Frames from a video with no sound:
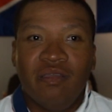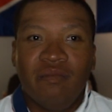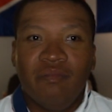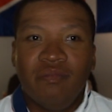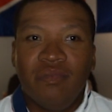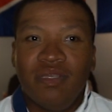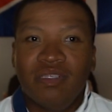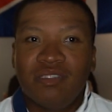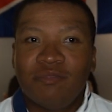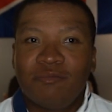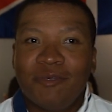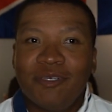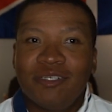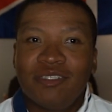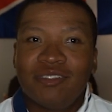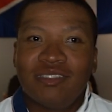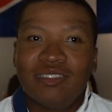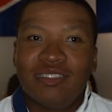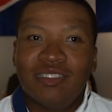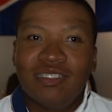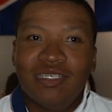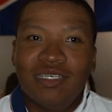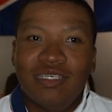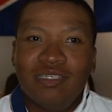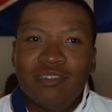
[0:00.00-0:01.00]
Because
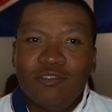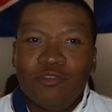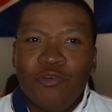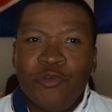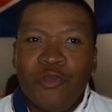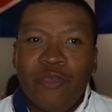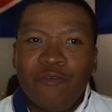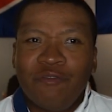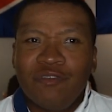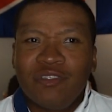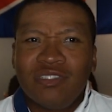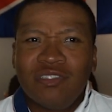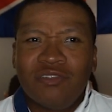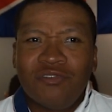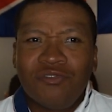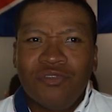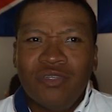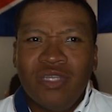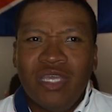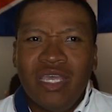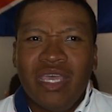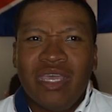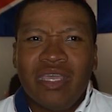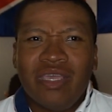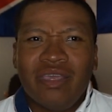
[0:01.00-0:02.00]
basically, enjoy every single
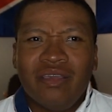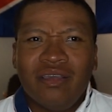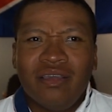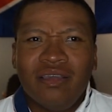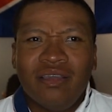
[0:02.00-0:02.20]
day.